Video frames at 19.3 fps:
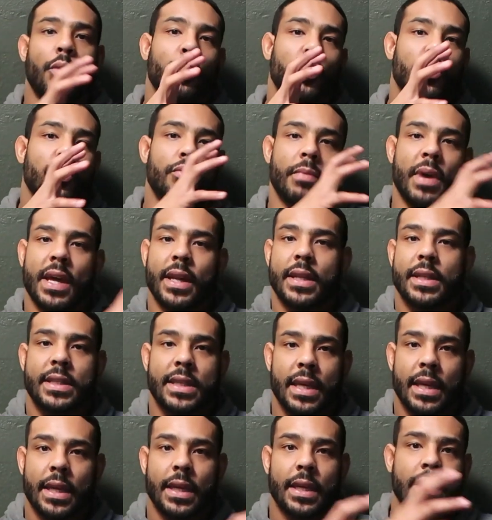when you
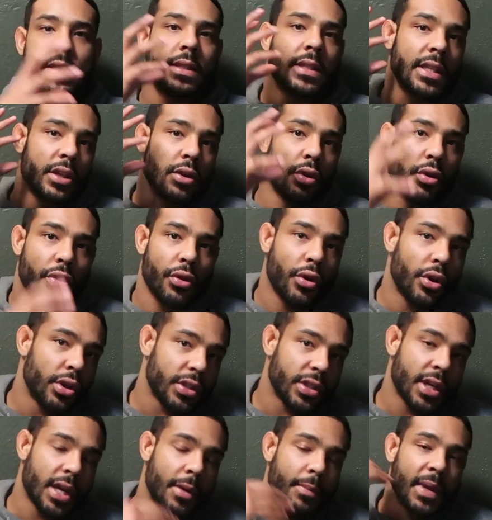meditate and see your
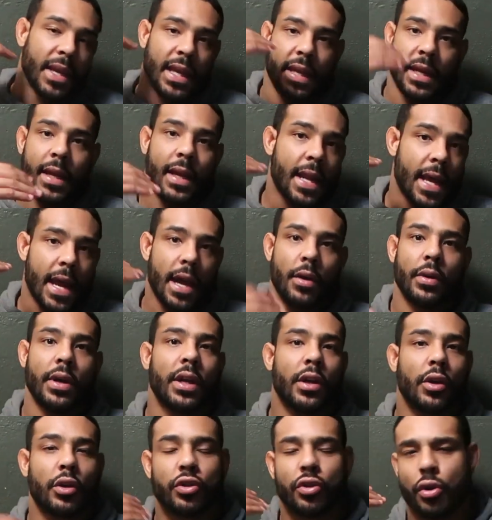thoughts coming in and out
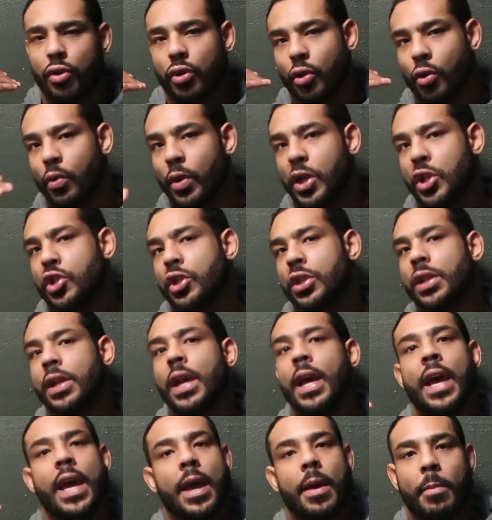and start to
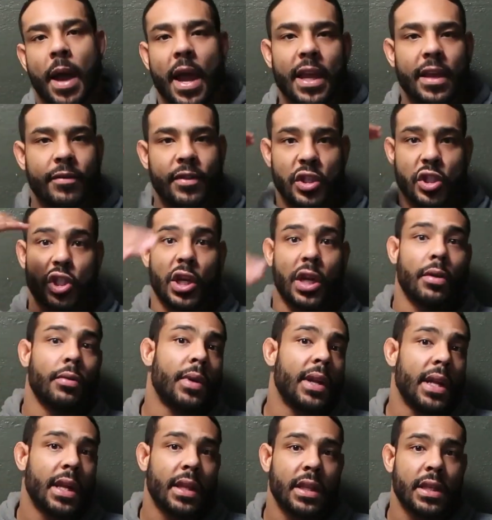question, am I even
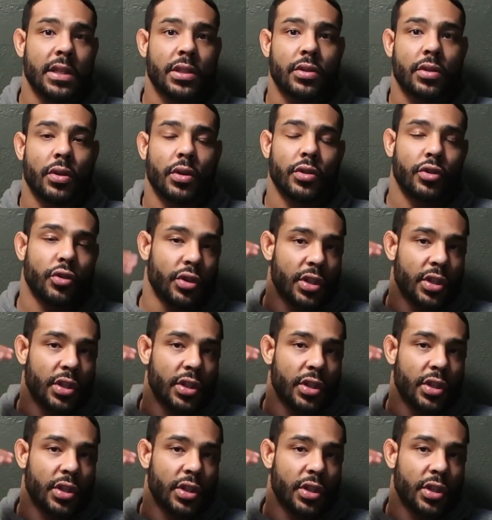generating these thoughts?